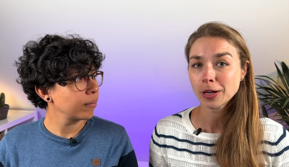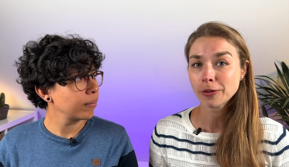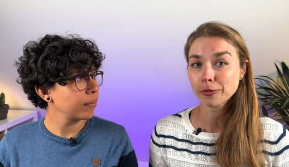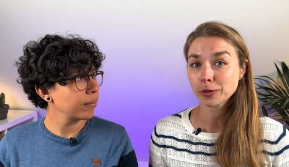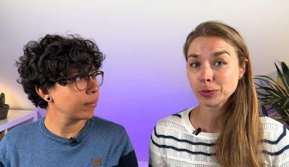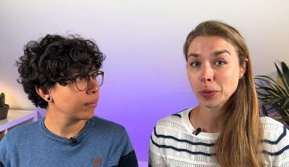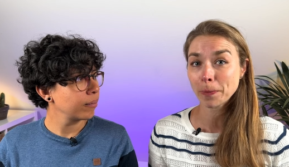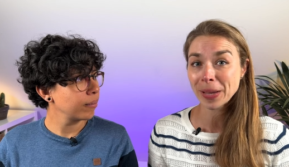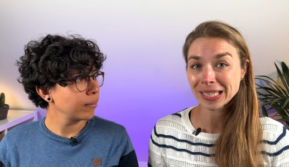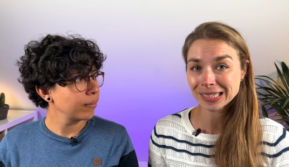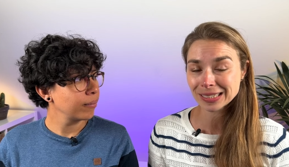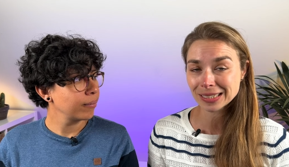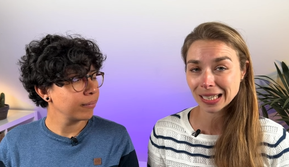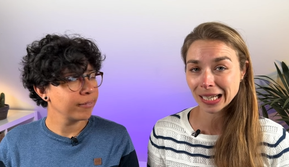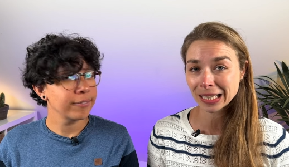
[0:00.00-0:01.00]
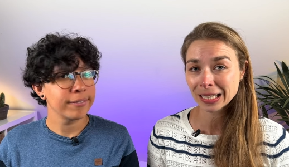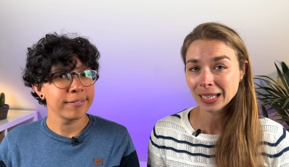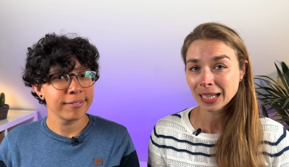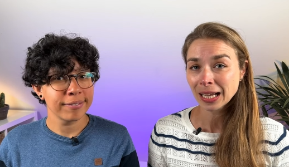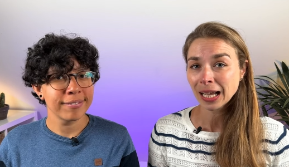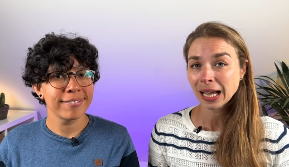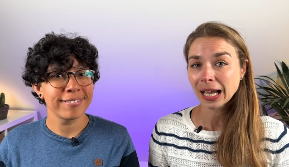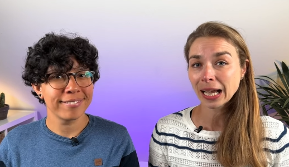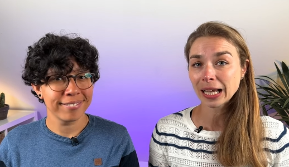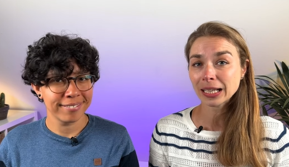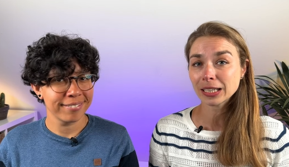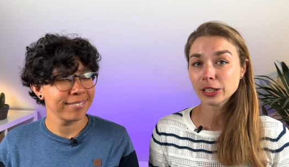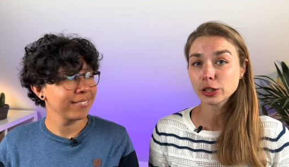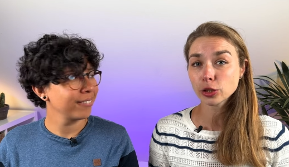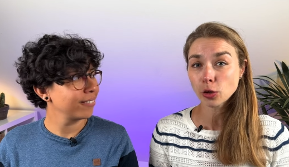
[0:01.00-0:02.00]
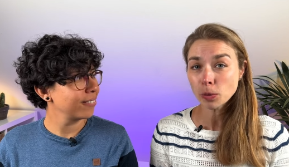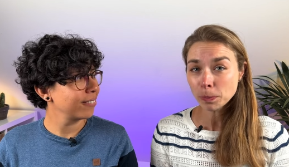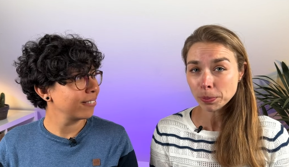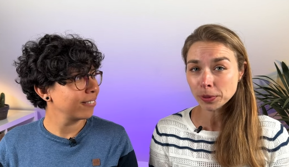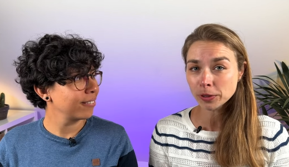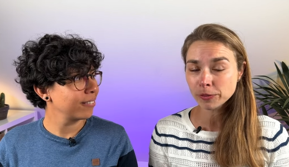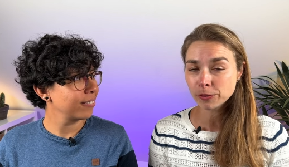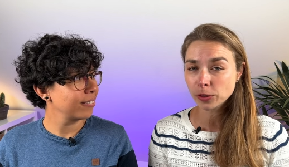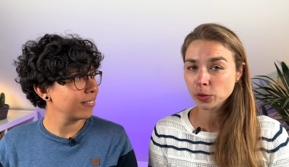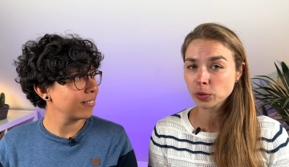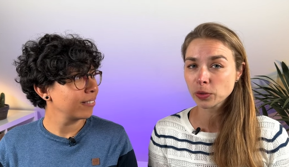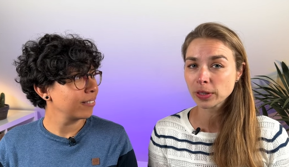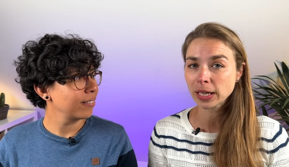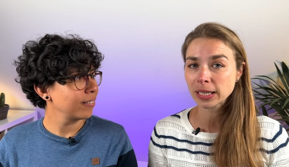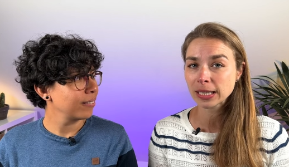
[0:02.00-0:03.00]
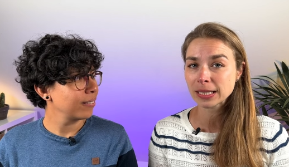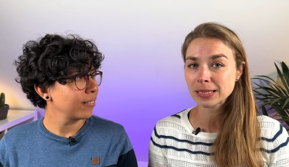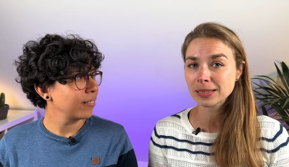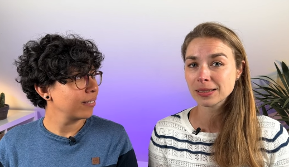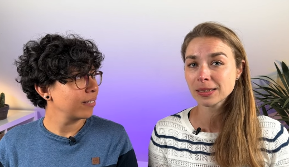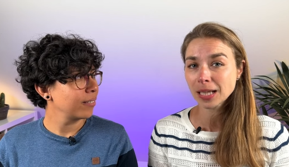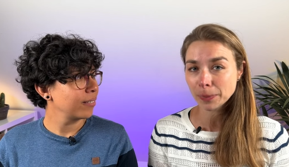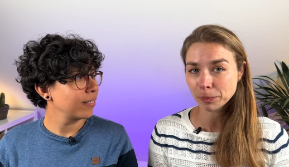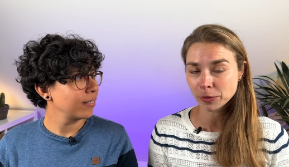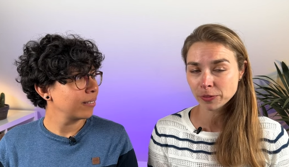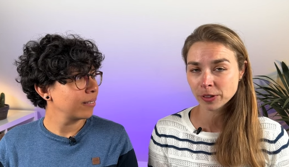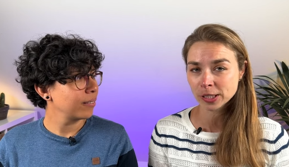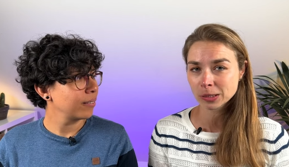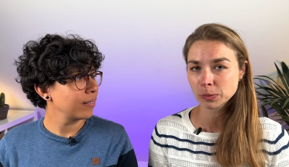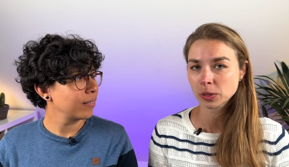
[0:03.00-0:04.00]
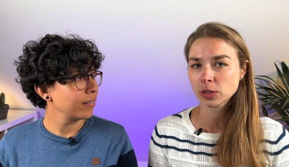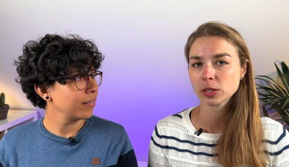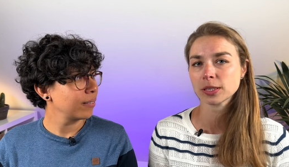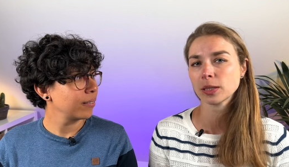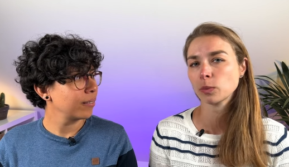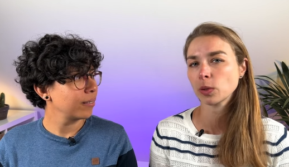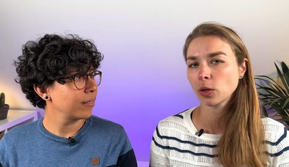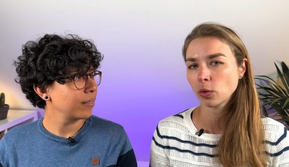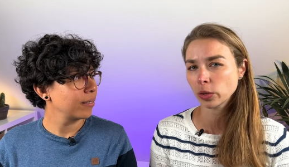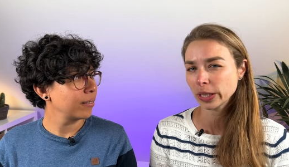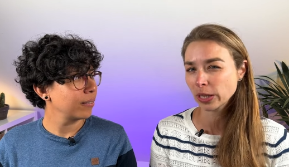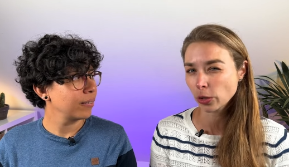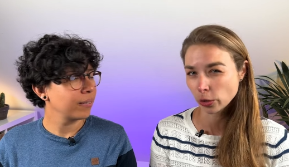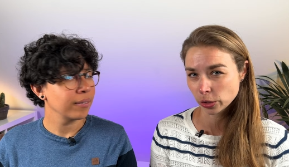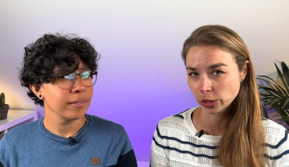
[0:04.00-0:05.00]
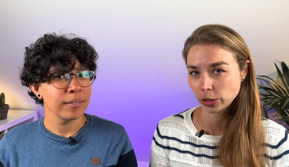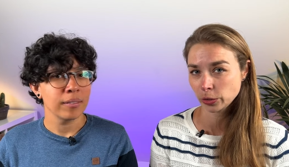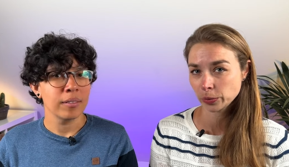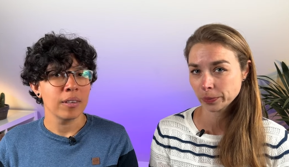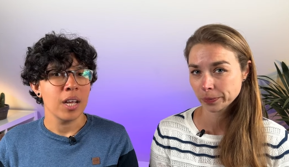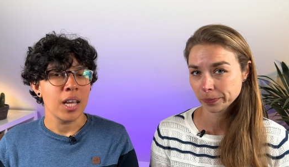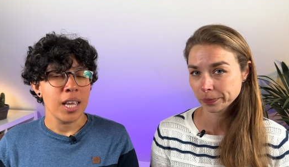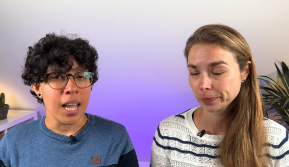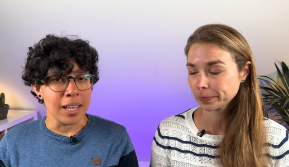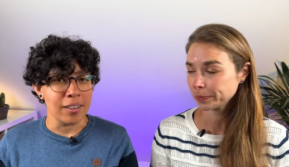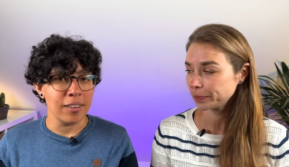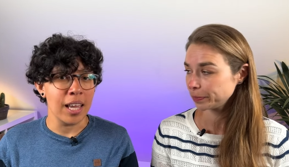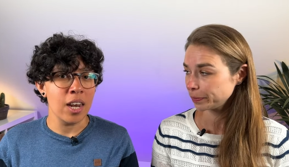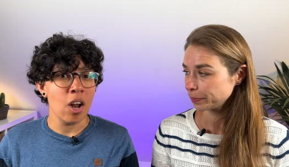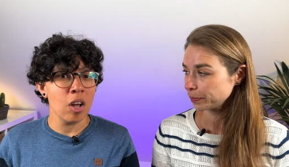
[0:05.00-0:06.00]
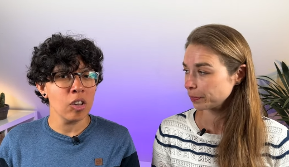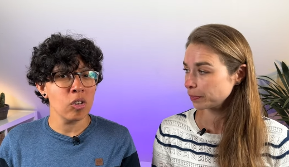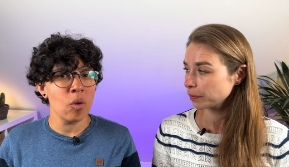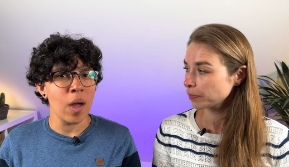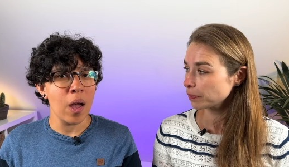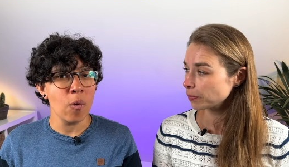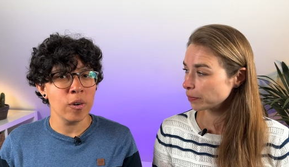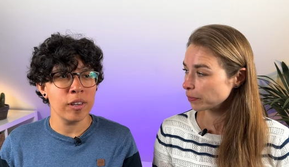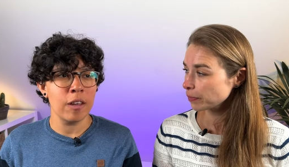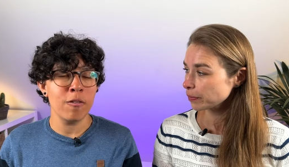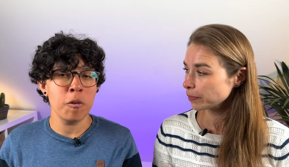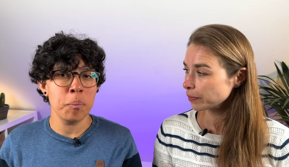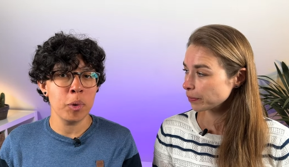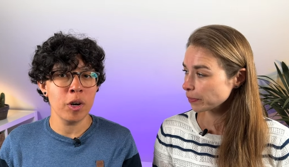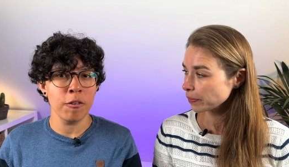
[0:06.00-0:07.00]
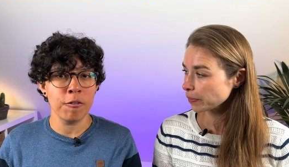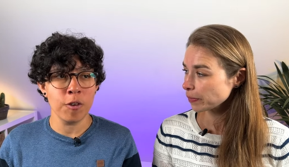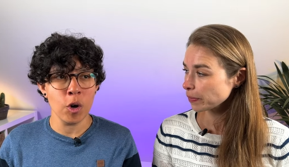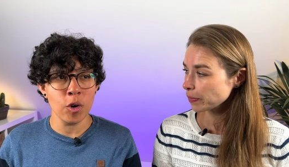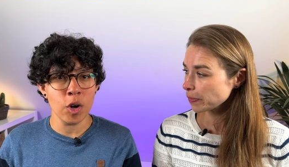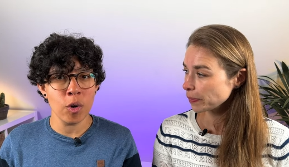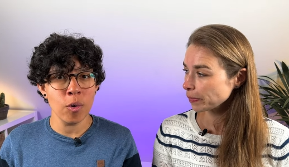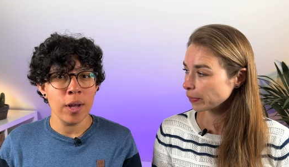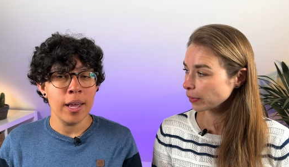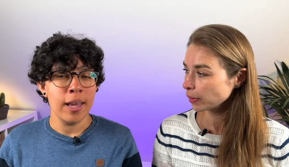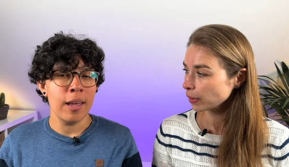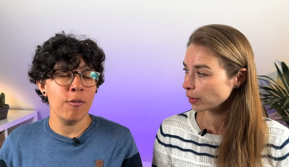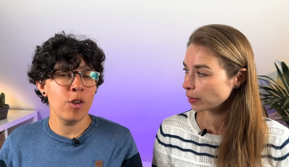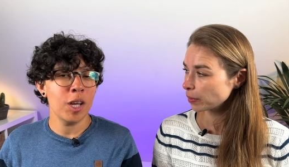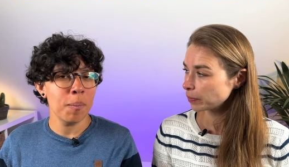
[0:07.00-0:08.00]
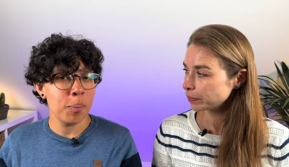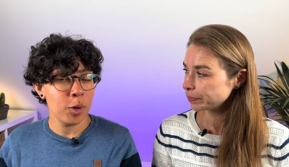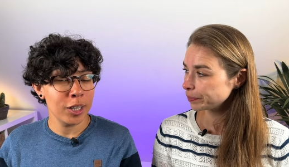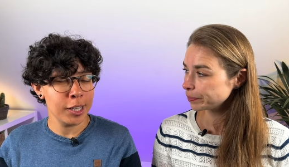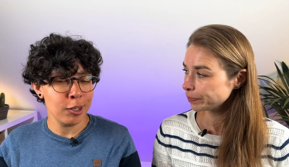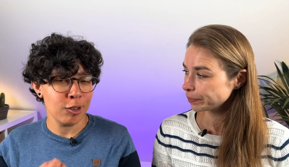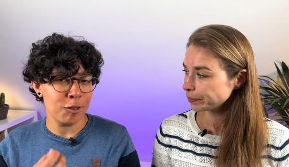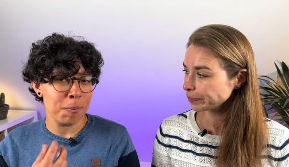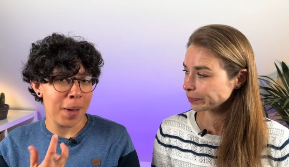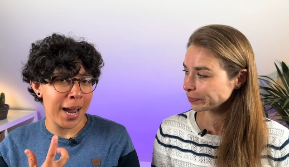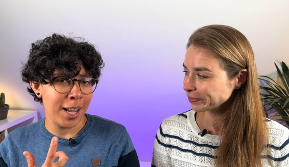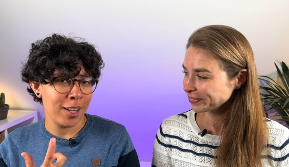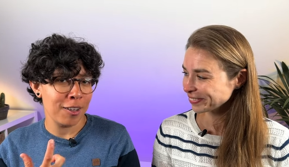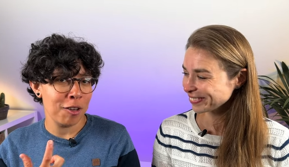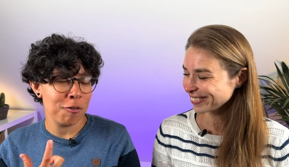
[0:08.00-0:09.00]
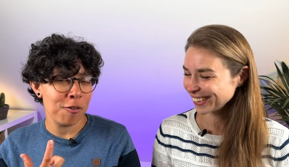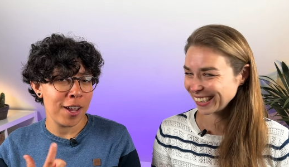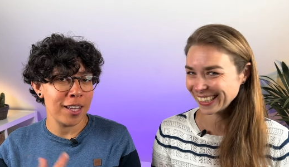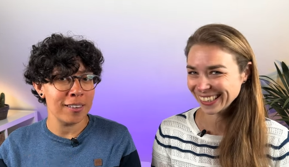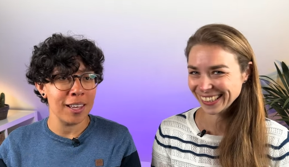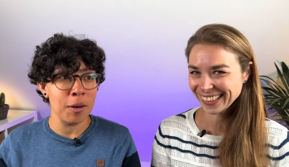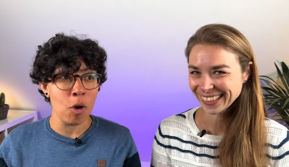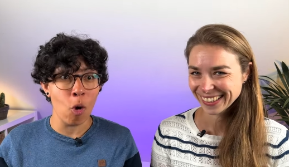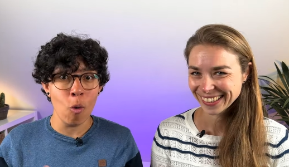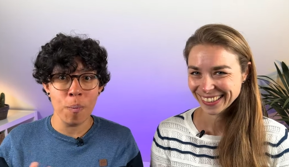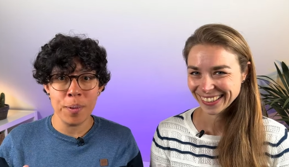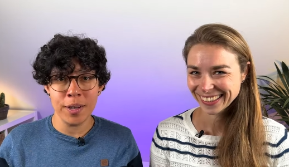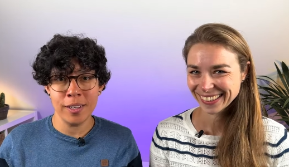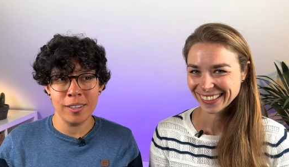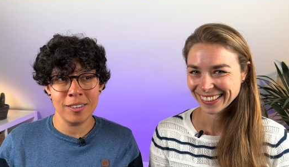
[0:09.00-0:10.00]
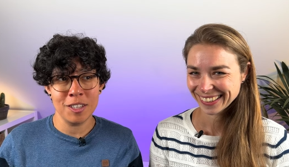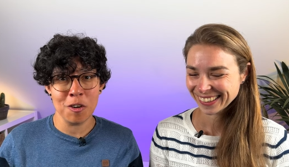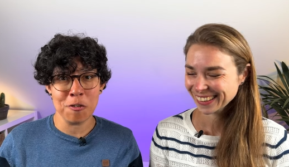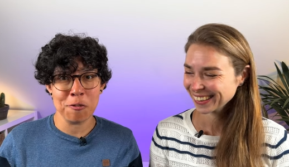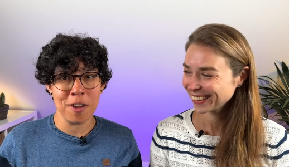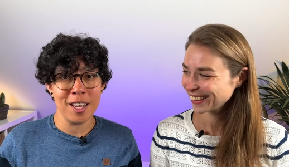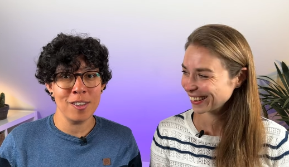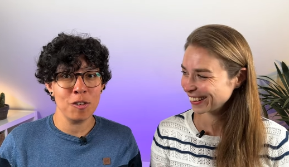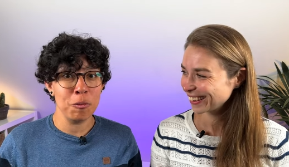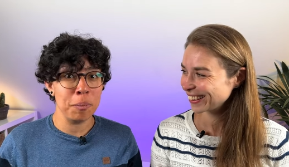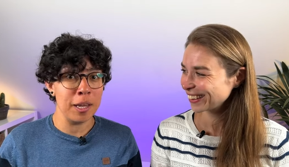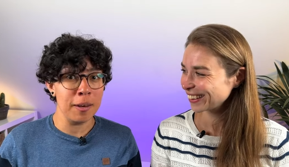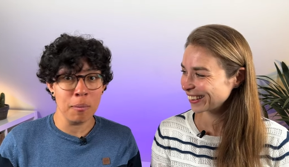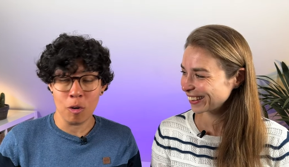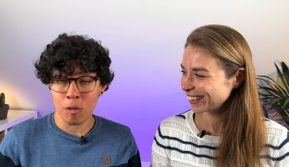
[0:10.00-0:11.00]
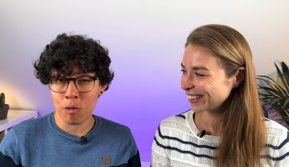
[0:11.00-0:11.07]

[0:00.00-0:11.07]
Speaker 1: from your best side. And don't put a photo that is not professional because that will only hurt
Speaker 2: you. Yes, and also I would say if you put a photo, if you can put a little smile on your face, it opens your face to being more